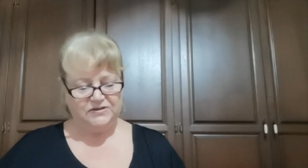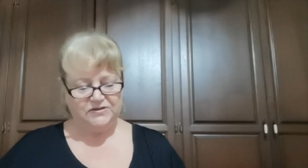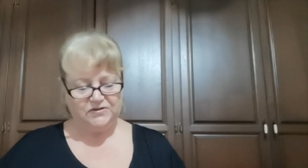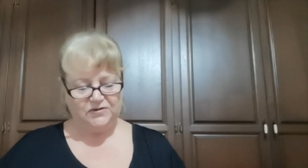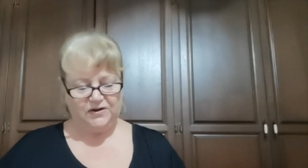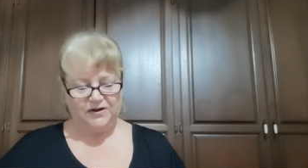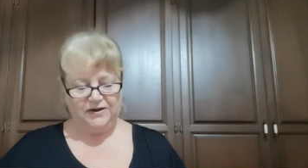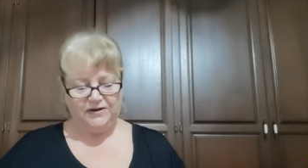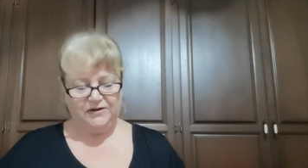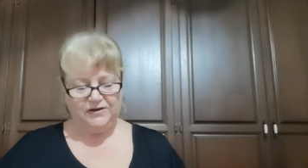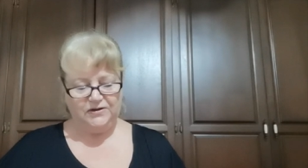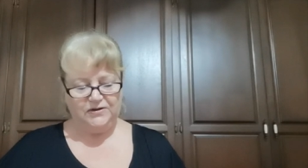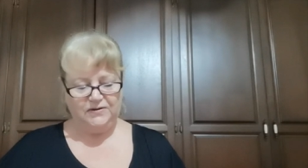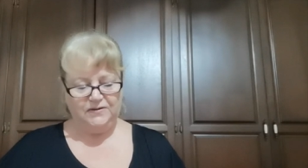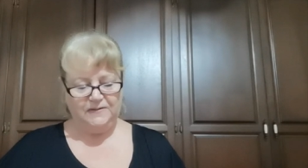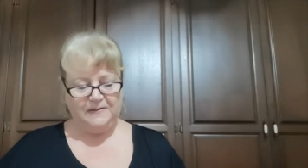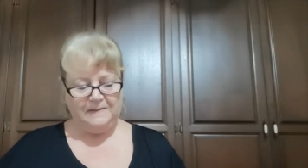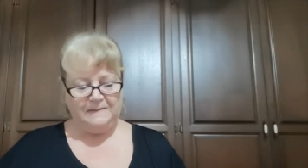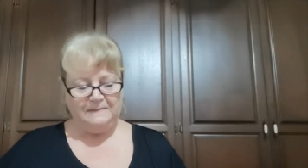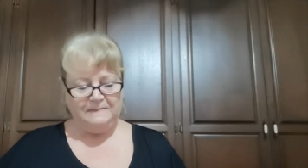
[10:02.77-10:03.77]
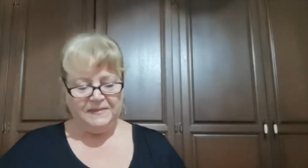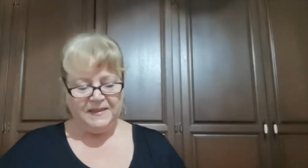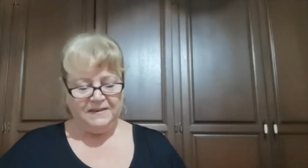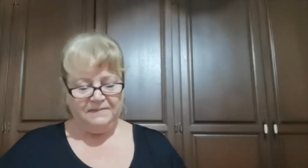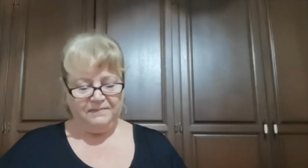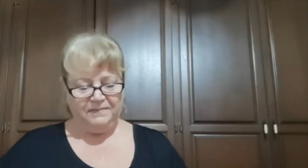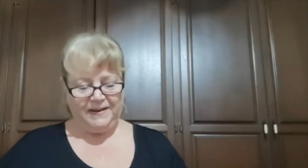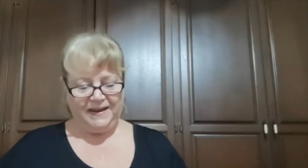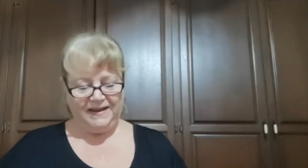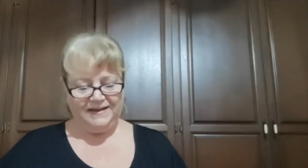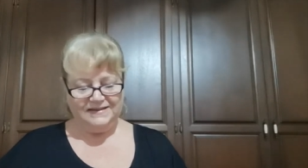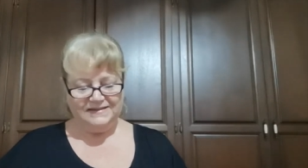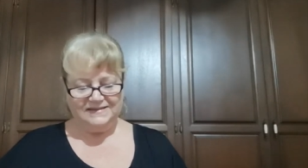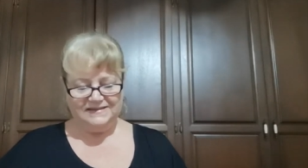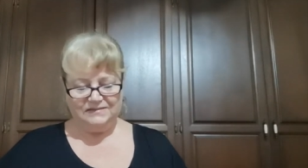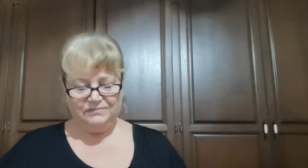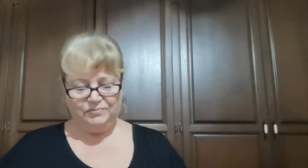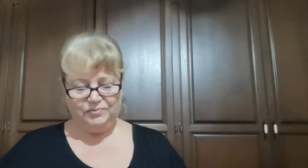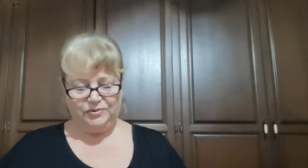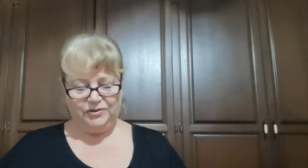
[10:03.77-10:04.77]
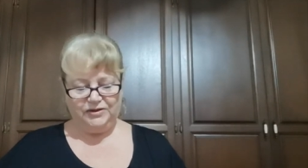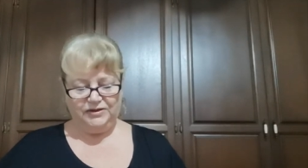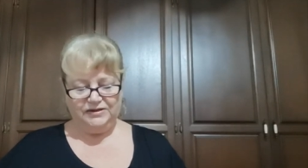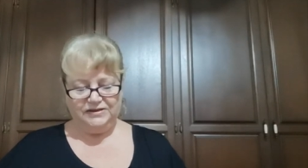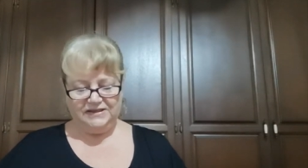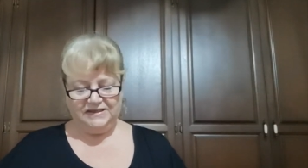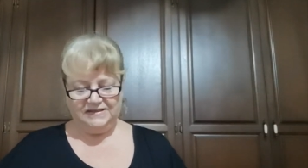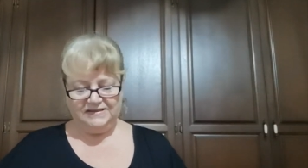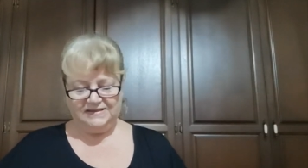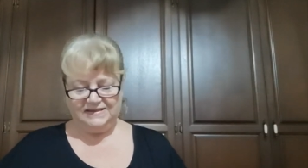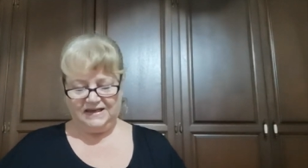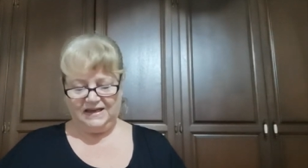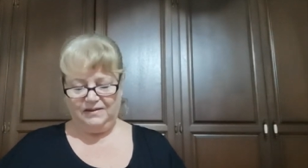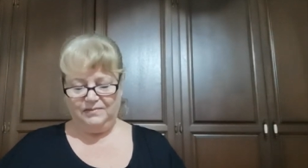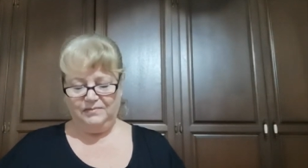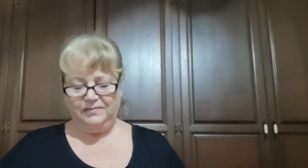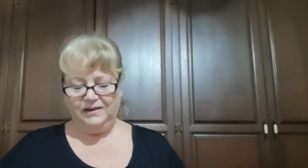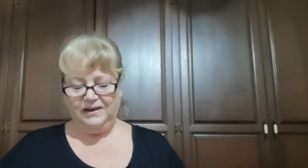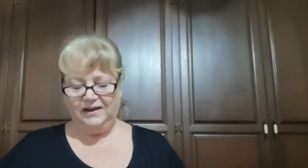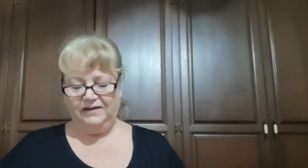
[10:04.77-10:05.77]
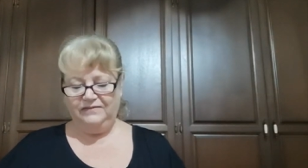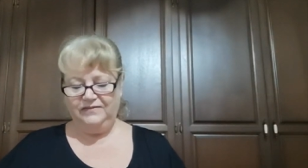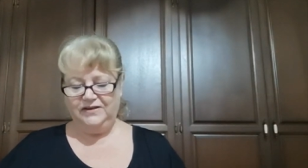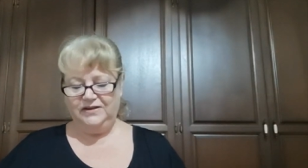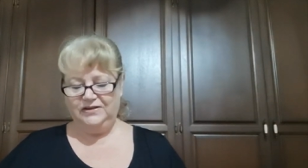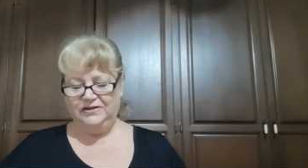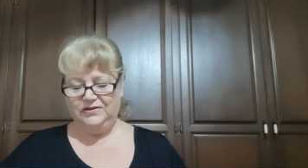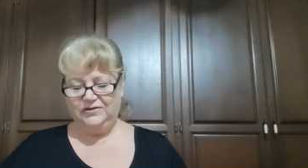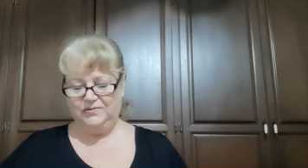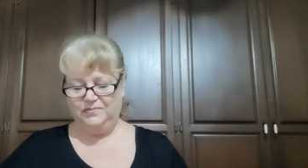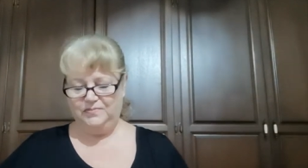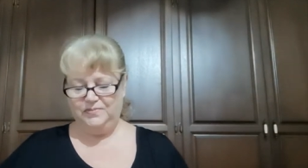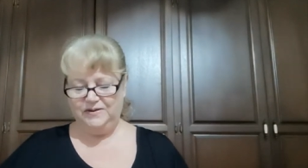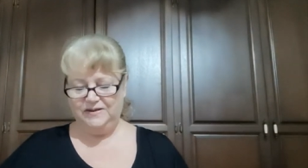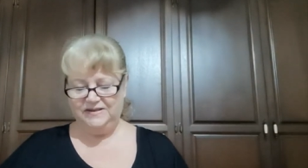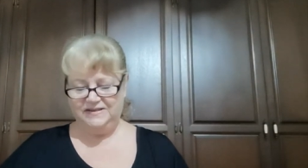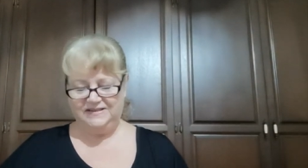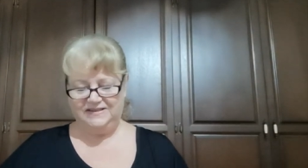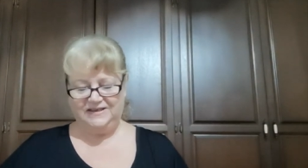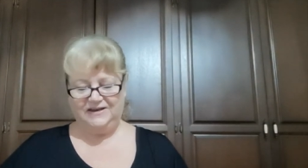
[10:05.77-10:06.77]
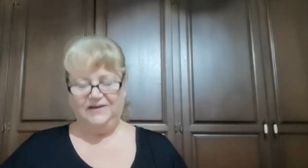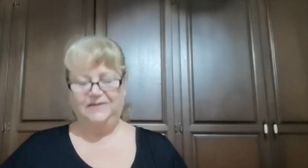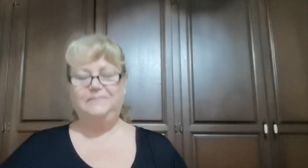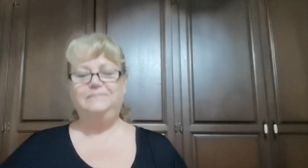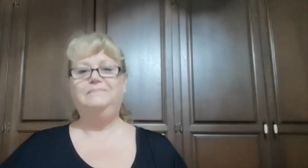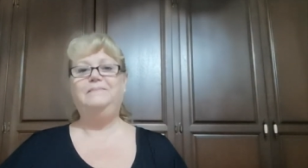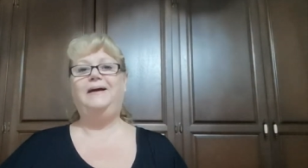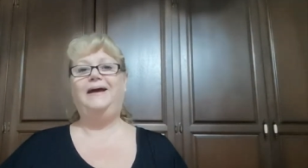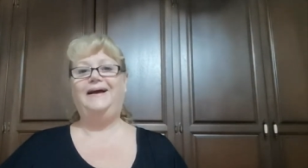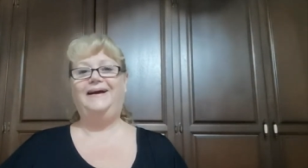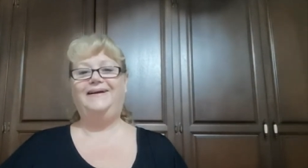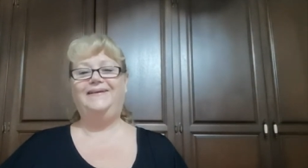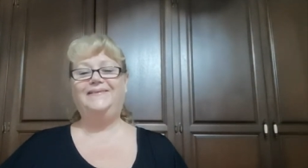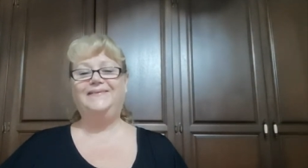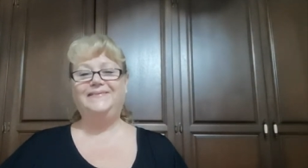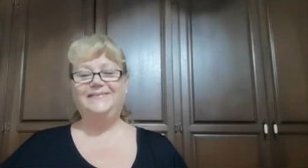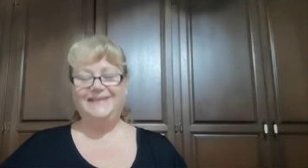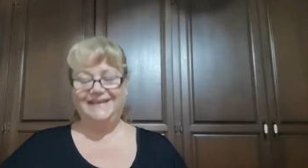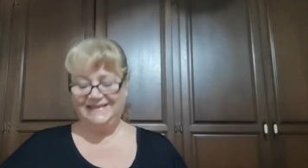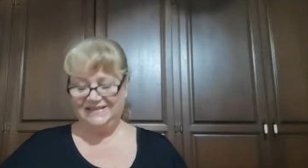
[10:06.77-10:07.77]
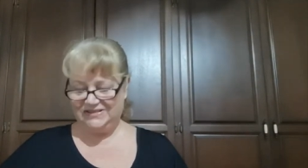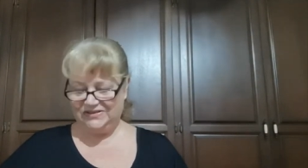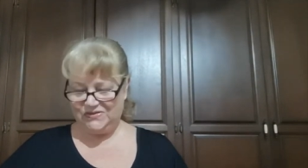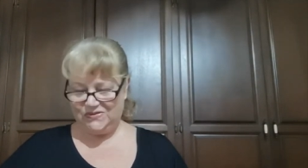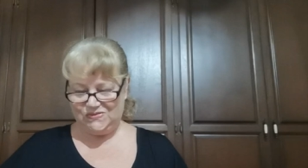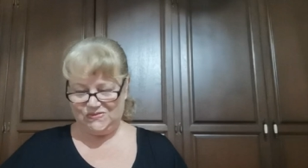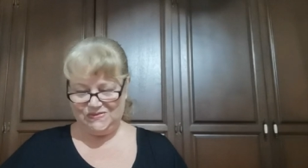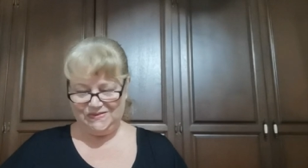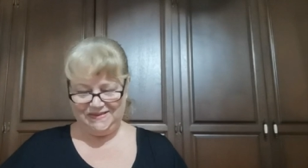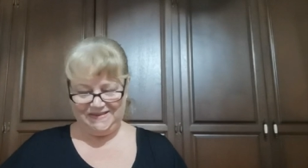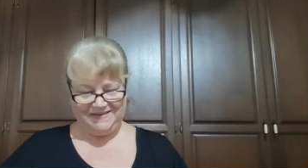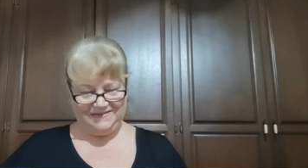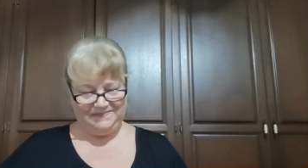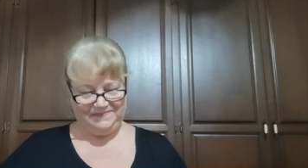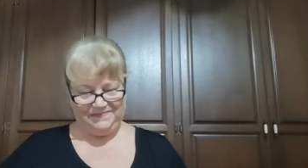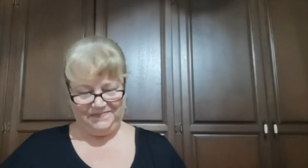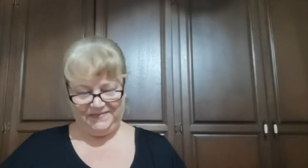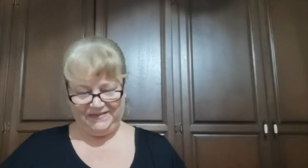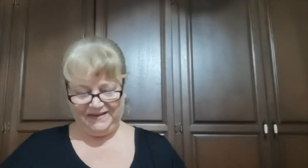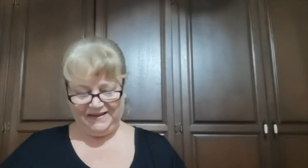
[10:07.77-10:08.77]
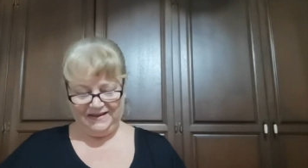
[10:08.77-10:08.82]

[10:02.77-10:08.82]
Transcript: to try new patterns and projects. I'm loving your birthstone Mal. That's awesome.